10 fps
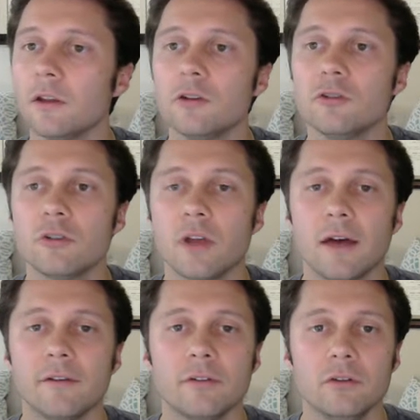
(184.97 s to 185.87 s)
you should
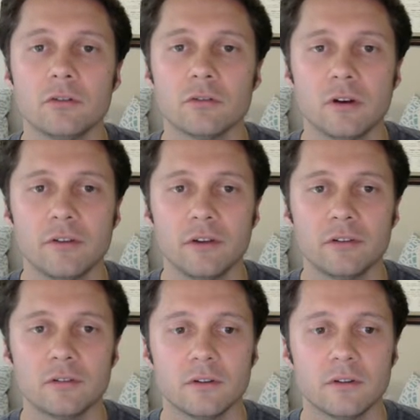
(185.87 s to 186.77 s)
have a user
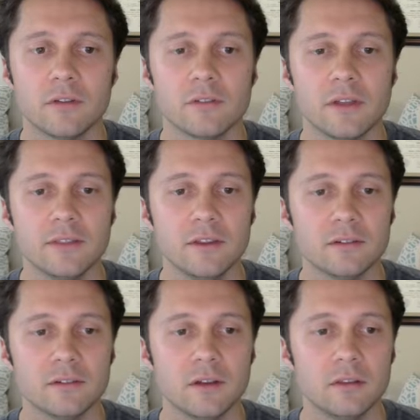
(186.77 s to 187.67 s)
interface, something like
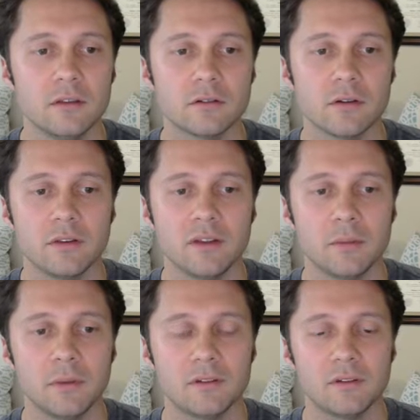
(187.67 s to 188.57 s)
this. These are all the
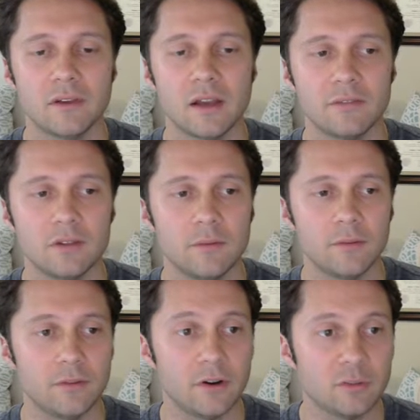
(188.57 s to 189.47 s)
databases that I've set up
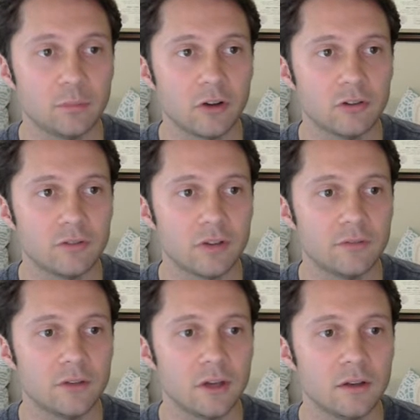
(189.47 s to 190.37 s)
for various projects that
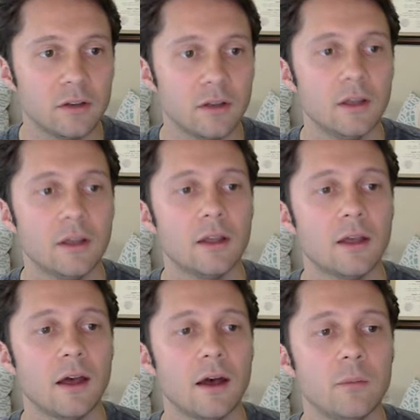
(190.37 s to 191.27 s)
I've done.
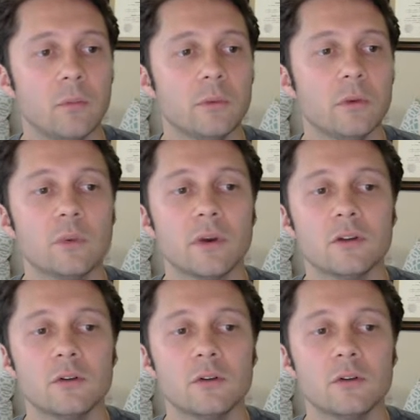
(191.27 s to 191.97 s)
What you want to do